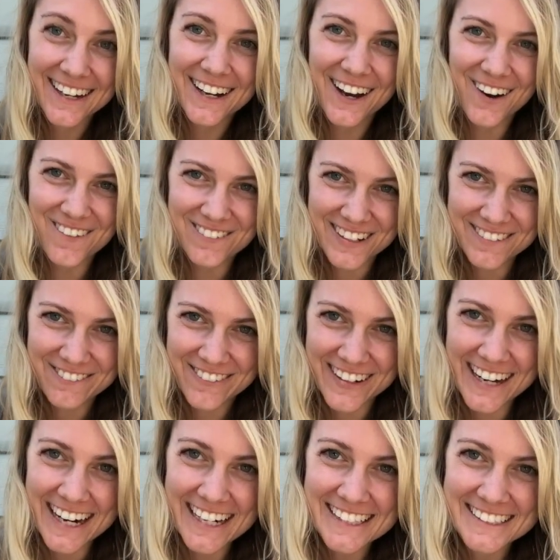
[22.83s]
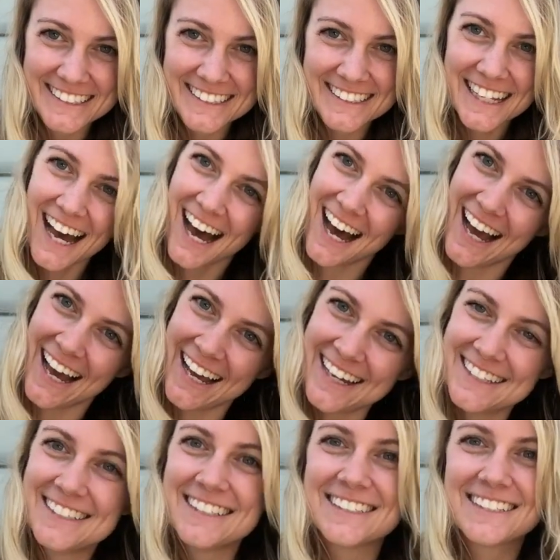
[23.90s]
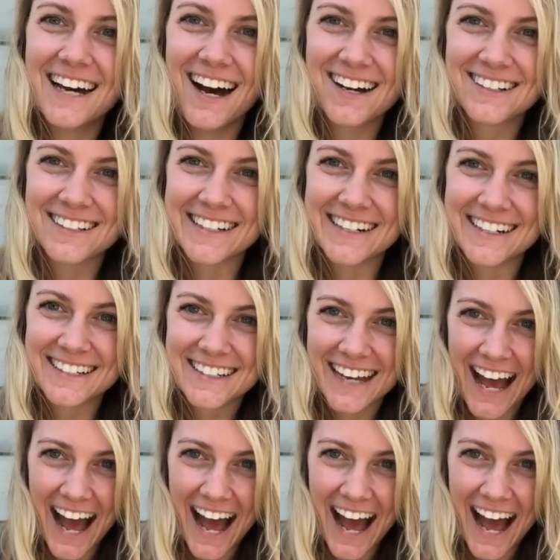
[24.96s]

COVID free. I just got cleared.